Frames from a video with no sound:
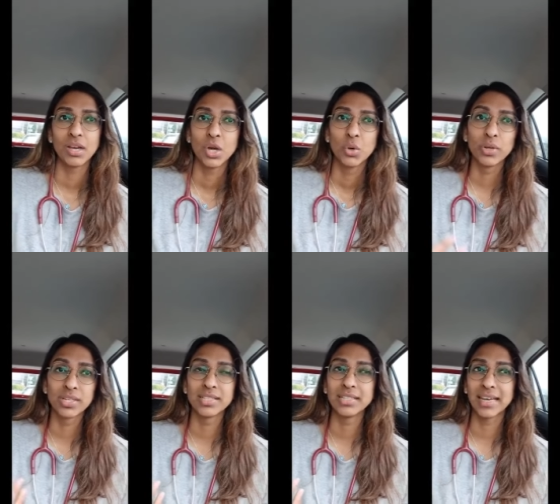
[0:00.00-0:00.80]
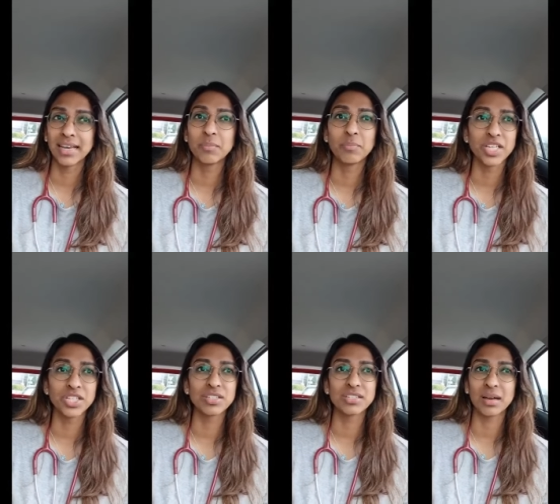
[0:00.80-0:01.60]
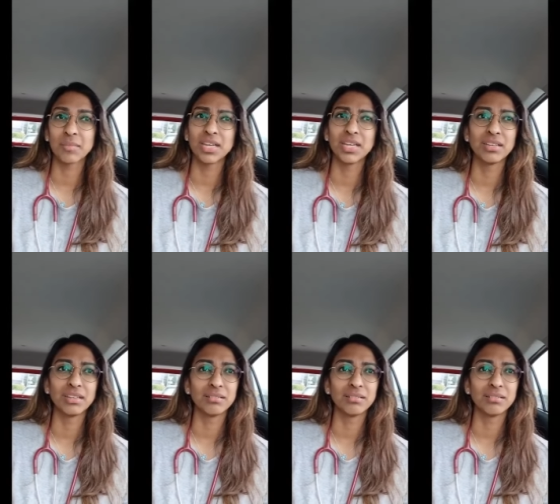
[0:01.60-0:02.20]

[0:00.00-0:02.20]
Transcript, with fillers: We are still getting patients coming in